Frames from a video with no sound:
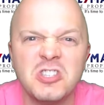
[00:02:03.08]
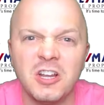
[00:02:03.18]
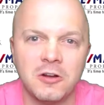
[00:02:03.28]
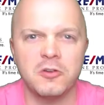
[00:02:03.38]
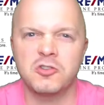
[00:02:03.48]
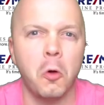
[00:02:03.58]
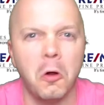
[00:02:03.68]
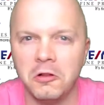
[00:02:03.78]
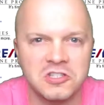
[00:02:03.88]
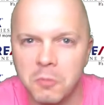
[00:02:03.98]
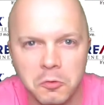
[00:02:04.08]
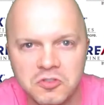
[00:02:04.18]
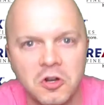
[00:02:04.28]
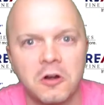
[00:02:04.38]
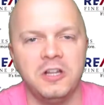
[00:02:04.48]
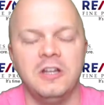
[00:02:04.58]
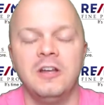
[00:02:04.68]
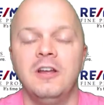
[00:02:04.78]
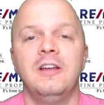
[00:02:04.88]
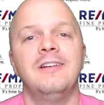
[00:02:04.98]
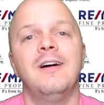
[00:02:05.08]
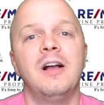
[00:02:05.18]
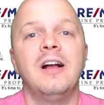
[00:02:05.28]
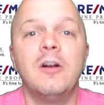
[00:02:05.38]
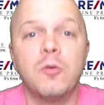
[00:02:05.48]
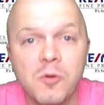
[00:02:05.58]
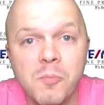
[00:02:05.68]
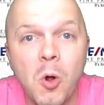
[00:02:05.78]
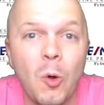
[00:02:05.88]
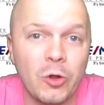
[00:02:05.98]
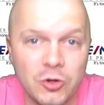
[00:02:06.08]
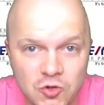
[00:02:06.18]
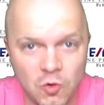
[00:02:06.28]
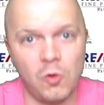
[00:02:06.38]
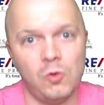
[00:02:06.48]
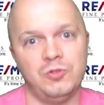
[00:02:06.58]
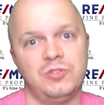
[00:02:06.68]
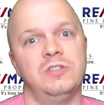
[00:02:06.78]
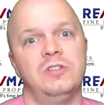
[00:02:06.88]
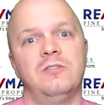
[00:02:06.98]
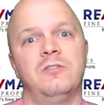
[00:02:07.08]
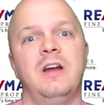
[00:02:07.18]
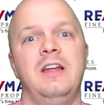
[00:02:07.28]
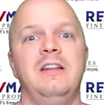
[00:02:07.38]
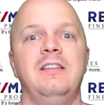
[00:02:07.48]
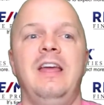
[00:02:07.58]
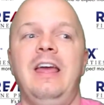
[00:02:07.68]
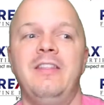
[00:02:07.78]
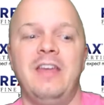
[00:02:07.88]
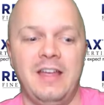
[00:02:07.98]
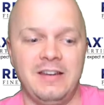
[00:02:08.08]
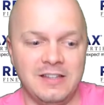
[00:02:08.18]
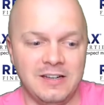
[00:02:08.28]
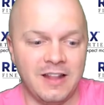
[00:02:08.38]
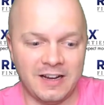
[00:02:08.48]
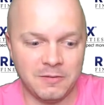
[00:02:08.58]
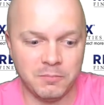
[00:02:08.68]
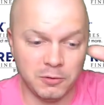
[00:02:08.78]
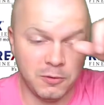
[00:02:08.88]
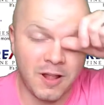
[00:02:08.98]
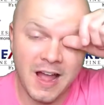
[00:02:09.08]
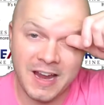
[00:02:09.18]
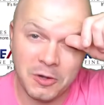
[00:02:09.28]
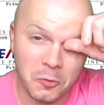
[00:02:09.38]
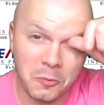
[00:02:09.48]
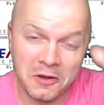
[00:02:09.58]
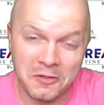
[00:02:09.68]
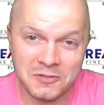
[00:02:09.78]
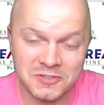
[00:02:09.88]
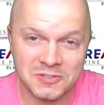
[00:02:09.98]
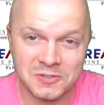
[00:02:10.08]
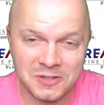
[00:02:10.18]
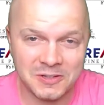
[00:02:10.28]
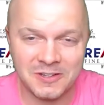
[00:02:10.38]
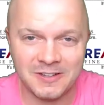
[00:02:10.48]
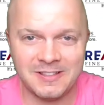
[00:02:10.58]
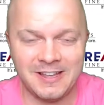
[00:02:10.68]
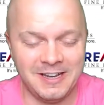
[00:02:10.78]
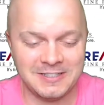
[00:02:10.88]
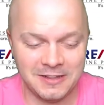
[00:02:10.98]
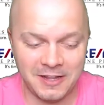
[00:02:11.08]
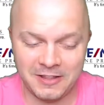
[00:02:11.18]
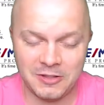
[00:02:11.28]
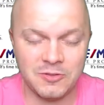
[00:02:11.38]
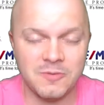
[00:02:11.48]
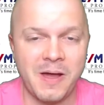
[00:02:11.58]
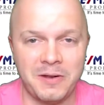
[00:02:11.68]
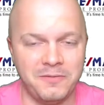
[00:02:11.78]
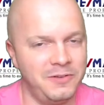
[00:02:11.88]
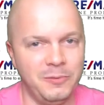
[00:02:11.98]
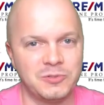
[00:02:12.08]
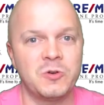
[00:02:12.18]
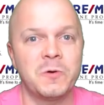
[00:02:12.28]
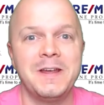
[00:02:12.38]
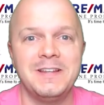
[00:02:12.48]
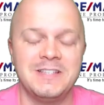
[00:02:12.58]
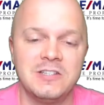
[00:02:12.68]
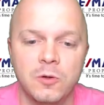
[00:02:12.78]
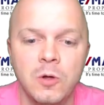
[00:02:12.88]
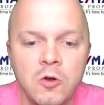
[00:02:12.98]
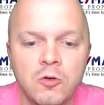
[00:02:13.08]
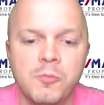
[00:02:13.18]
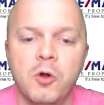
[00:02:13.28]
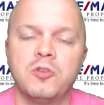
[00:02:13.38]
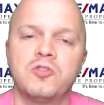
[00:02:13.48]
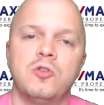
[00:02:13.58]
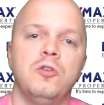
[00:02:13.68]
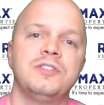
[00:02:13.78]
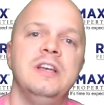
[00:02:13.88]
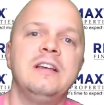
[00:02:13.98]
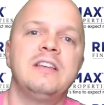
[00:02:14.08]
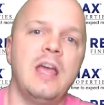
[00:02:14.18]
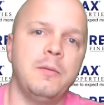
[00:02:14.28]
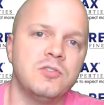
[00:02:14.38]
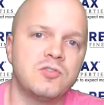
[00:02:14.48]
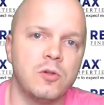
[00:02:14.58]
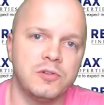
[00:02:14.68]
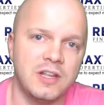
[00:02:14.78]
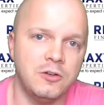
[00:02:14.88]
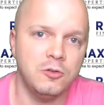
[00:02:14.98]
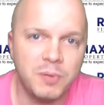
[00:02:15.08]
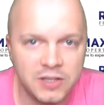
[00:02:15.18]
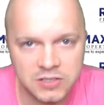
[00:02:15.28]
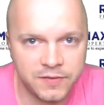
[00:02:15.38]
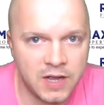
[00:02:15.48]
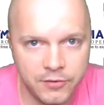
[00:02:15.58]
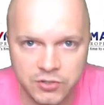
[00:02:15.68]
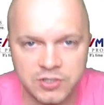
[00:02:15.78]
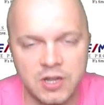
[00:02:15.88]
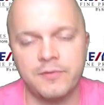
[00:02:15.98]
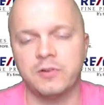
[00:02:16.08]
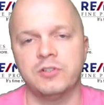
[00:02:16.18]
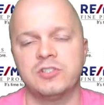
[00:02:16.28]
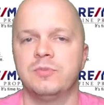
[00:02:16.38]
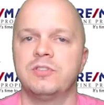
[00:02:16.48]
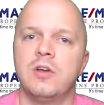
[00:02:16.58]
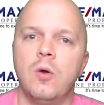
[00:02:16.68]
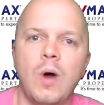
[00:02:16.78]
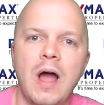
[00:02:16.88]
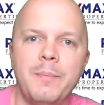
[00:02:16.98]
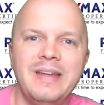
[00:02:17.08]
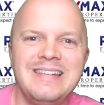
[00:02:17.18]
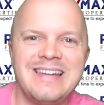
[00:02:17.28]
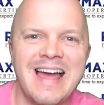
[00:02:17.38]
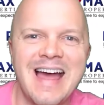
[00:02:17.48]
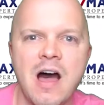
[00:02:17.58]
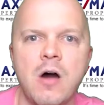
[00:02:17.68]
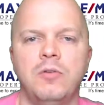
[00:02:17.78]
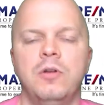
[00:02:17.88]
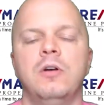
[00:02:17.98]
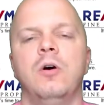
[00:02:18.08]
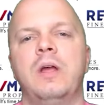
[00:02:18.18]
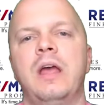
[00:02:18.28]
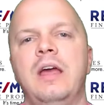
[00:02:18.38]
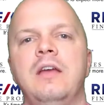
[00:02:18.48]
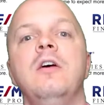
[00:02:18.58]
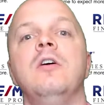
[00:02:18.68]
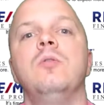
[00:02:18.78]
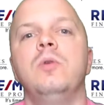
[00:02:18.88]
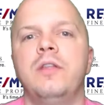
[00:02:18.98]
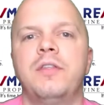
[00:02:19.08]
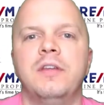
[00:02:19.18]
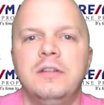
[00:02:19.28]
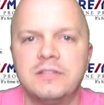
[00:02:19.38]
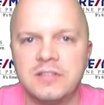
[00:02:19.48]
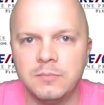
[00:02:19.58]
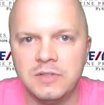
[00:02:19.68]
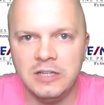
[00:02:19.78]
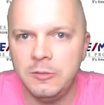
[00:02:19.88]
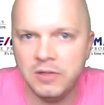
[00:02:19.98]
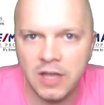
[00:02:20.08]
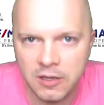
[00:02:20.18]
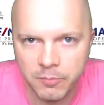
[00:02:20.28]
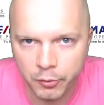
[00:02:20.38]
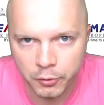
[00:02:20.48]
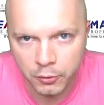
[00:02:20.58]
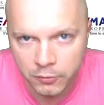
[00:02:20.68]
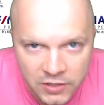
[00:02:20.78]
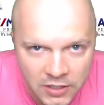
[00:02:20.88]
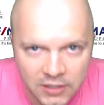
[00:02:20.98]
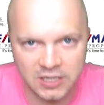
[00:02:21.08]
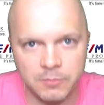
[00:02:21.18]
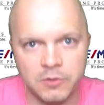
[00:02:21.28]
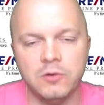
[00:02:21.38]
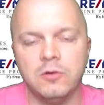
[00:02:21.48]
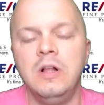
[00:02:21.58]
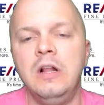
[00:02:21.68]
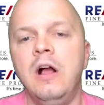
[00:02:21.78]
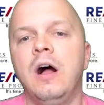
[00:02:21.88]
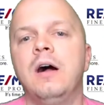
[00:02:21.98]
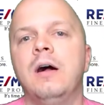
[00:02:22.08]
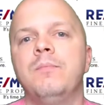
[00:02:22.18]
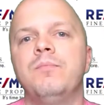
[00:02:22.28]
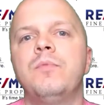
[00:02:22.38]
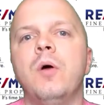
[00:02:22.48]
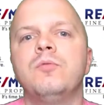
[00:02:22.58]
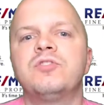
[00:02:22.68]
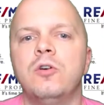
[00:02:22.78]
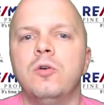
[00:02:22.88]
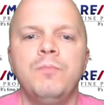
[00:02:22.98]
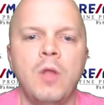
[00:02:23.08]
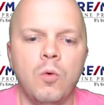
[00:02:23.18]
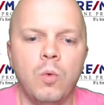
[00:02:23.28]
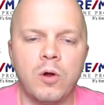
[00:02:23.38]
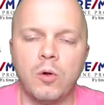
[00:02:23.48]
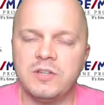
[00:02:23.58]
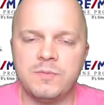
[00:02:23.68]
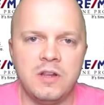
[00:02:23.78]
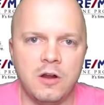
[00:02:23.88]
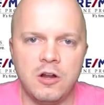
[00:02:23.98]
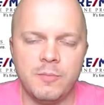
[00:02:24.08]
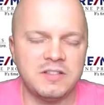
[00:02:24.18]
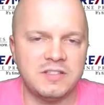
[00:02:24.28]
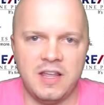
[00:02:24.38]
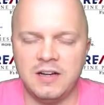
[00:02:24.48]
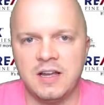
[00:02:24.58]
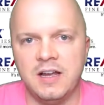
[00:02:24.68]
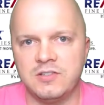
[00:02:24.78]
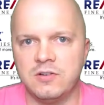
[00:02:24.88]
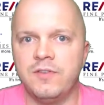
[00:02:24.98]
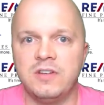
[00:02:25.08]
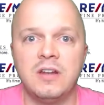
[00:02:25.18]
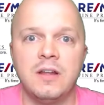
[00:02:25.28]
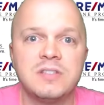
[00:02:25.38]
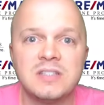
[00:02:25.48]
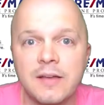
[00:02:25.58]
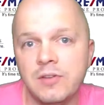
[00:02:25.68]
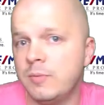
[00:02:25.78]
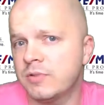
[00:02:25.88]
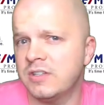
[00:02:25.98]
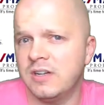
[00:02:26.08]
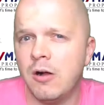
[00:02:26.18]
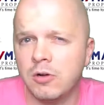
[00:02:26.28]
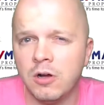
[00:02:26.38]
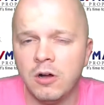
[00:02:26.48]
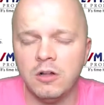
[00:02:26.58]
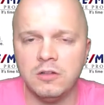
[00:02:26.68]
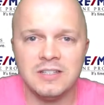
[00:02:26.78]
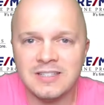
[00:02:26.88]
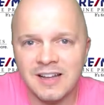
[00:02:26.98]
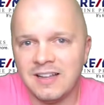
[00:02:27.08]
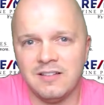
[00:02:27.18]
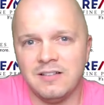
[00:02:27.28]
or your toilet's the most dirty. Remote controls, right? And they did like a blue light or one of those things, and like the amount of, it was crazy. So remote controls, game controllers, that new PS5 you just got for Christmas, wipe it down, okay, with something EPA approved, a chemical. So we've always been hearing about sanitizer. If it doesn't have 70% alcohol, it's not